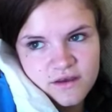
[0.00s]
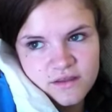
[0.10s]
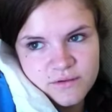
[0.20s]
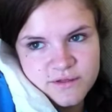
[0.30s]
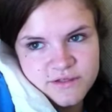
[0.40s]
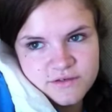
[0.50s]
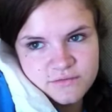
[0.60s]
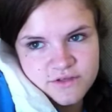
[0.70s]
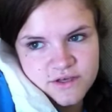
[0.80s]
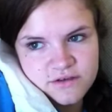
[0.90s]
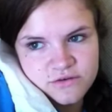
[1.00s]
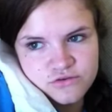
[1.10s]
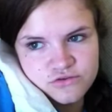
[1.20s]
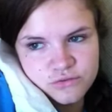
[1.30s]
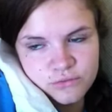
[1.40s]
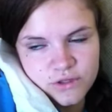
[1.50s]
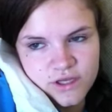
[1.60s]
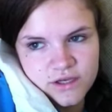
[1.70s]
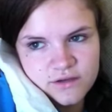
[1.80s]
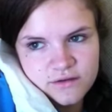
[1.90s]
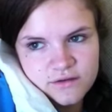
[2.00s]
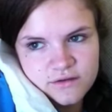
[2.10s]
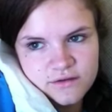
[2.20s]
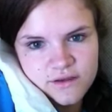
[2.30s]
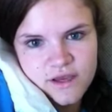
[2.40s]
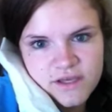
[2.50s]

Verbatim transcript: And my sister was like, you're drooling. I